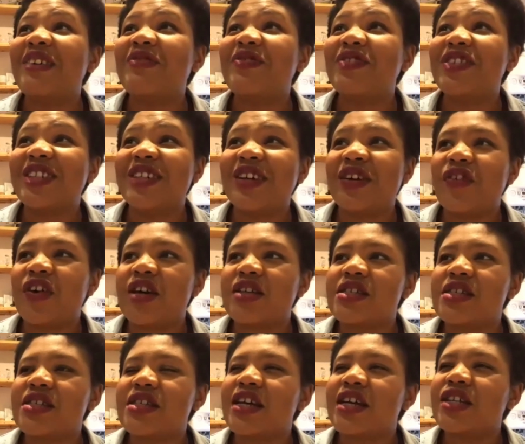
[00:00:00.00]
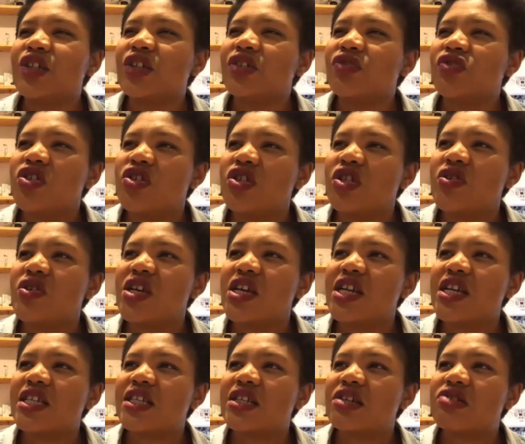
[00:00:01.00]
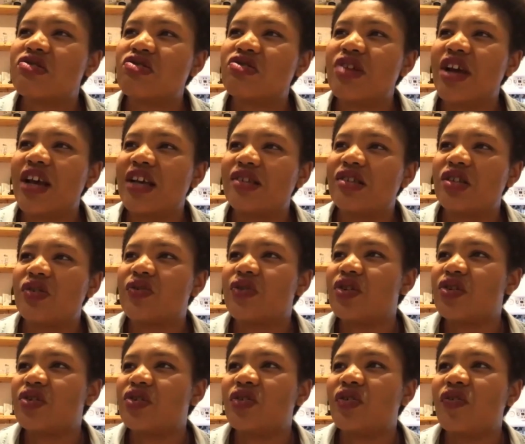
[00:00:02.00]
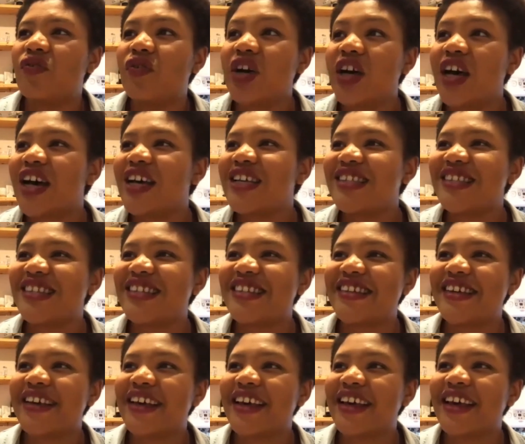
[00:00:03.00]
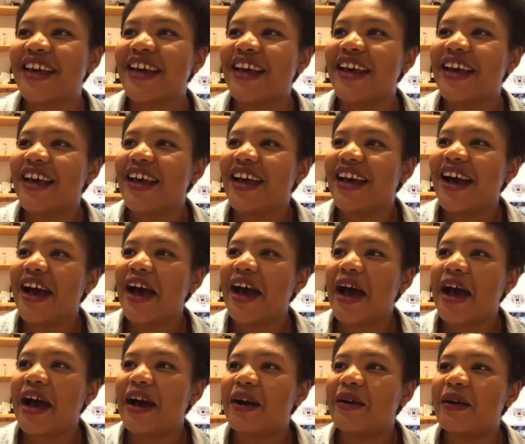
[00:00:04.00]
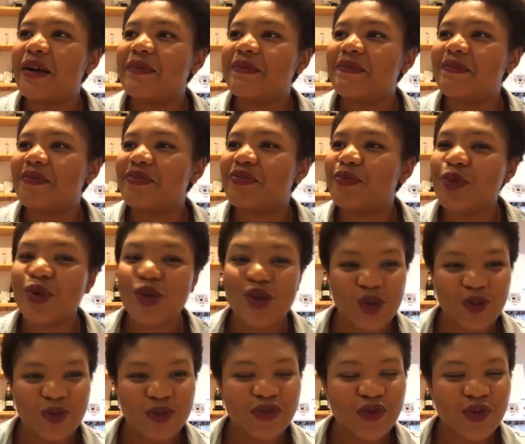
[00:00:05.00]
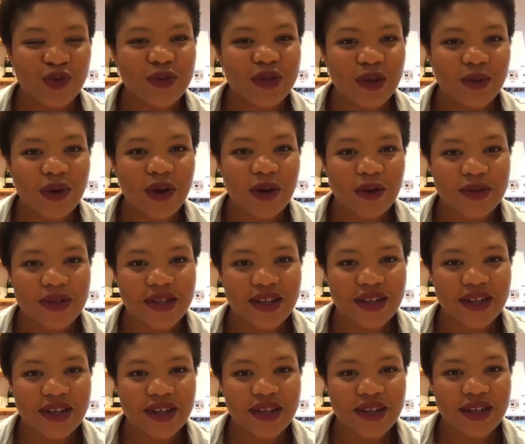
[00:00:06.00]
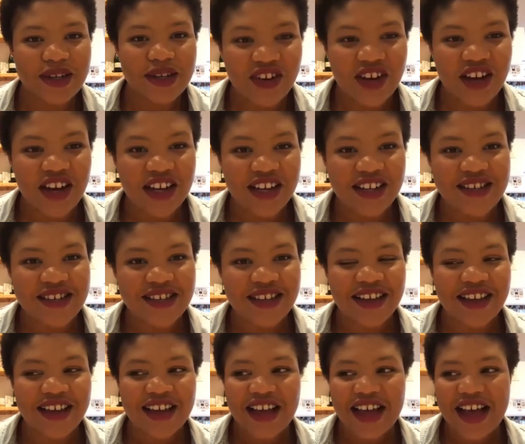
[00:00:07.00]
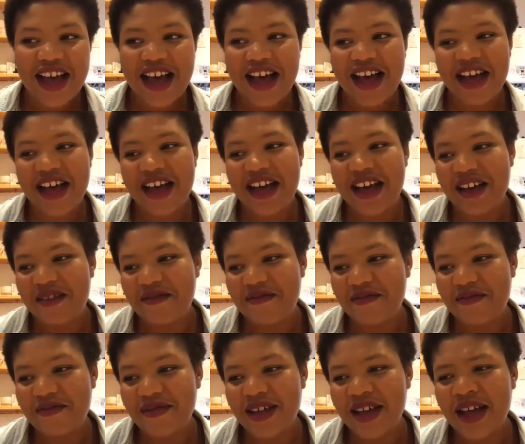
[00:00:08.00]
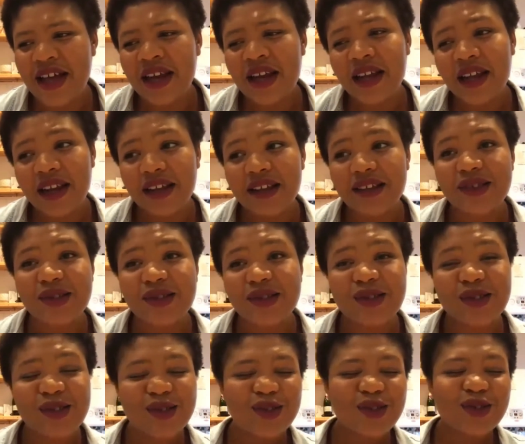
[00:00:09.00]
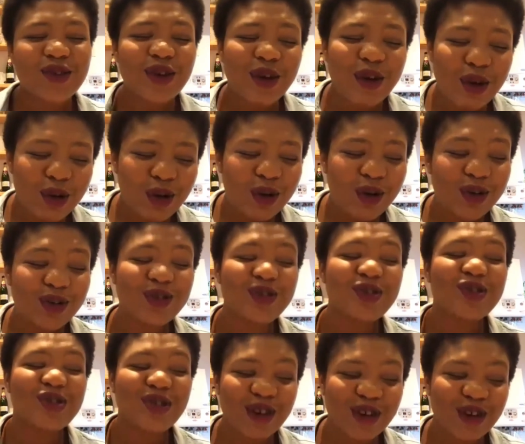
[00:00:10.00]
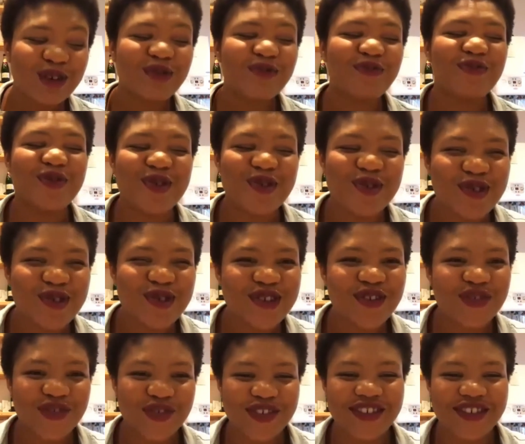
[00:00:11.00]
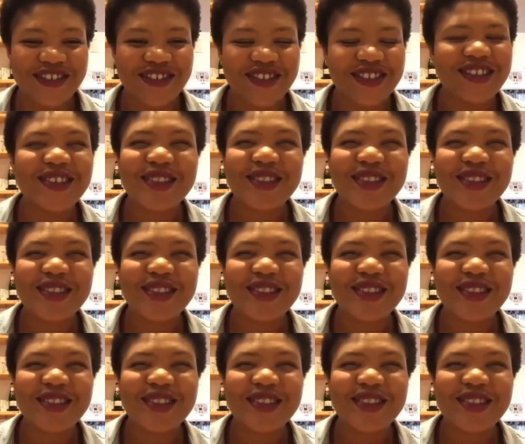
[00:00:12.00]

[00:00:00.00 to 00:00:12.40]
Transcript: video of hers is, I don't know if she's doing it as an address to a university, but she performs her poem Still I Rise, and it is so beautiful,